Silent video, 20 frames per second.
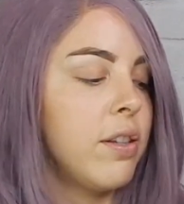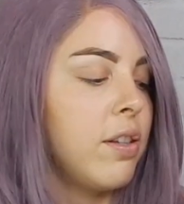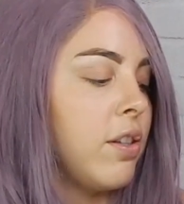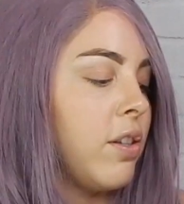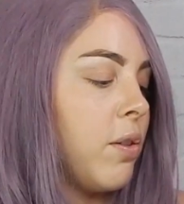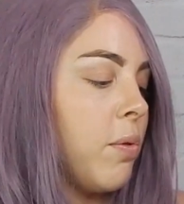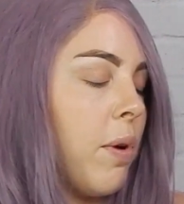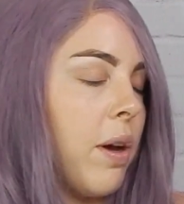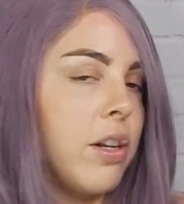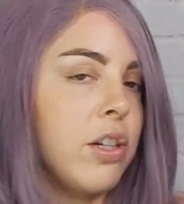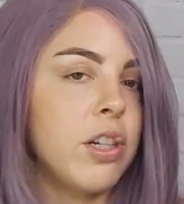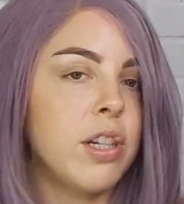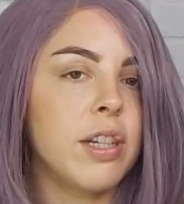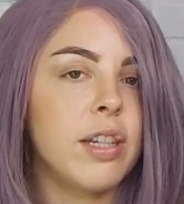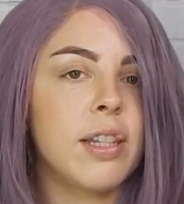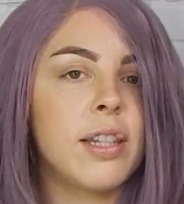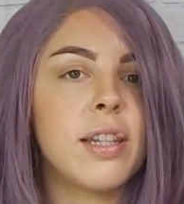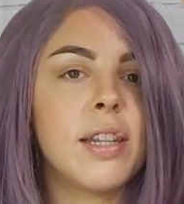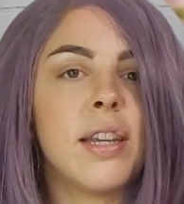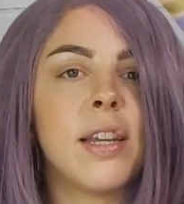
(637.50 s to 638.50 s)

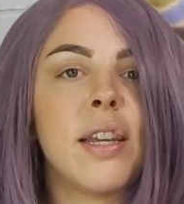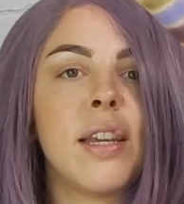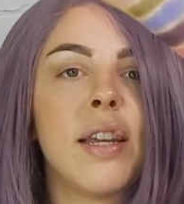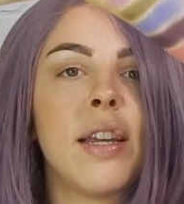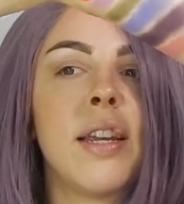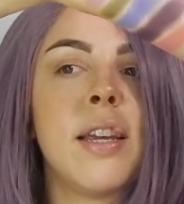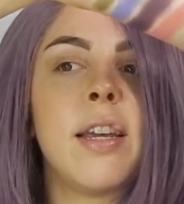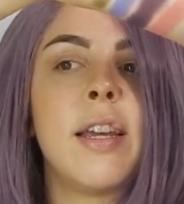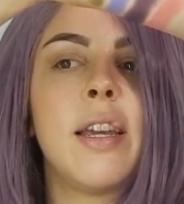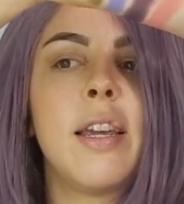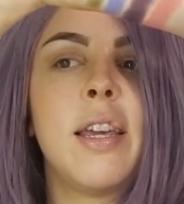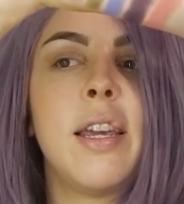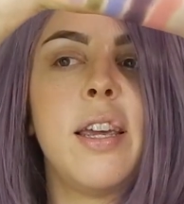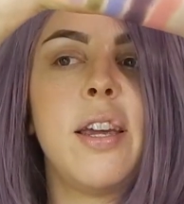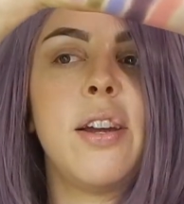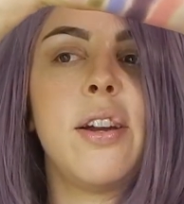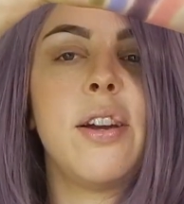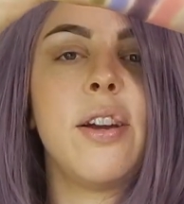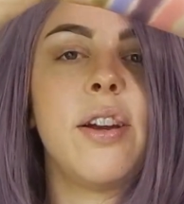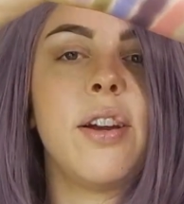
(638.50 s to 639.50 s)
Swatches
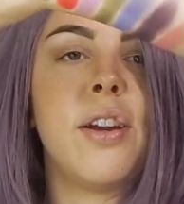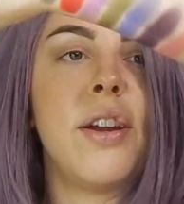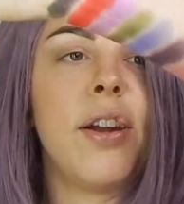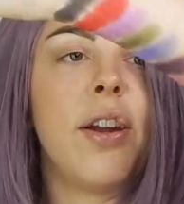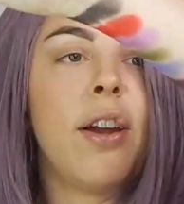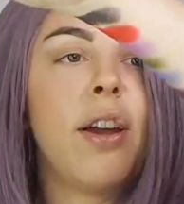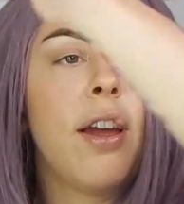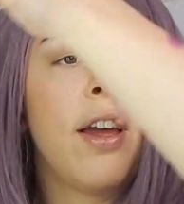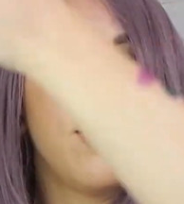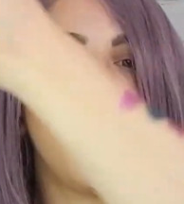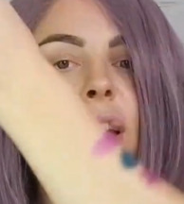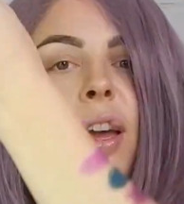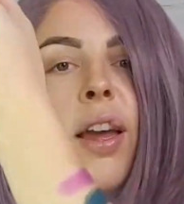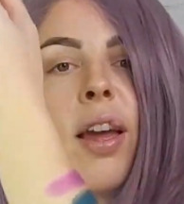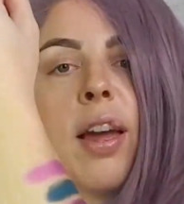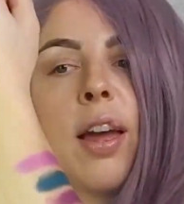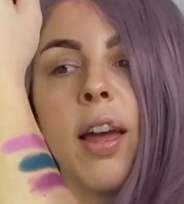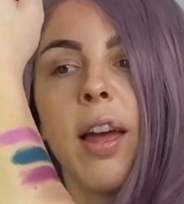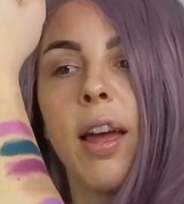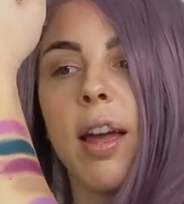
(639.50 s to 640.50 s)
here
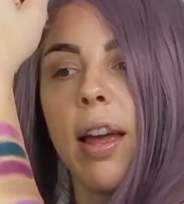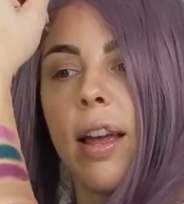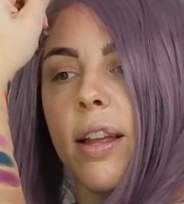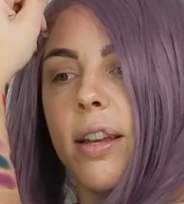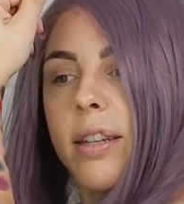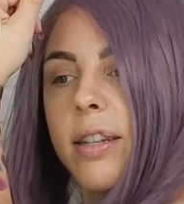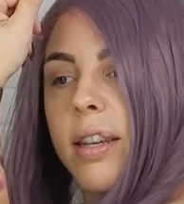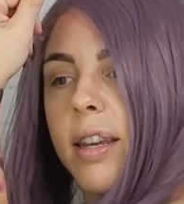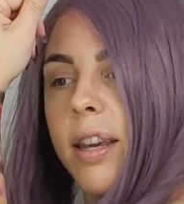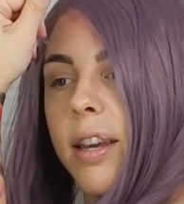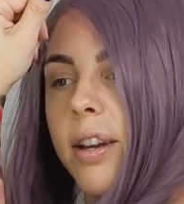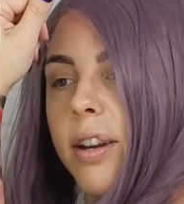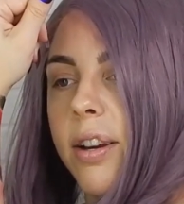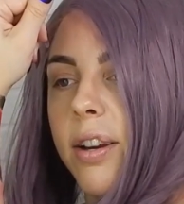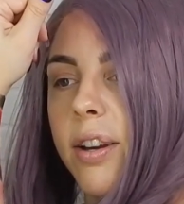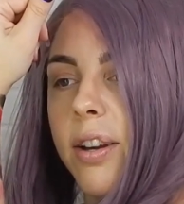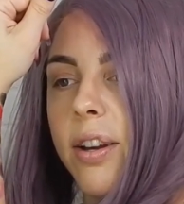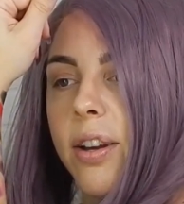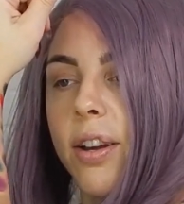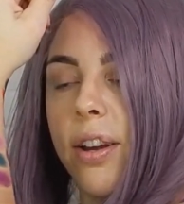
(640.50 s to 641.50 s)
and here.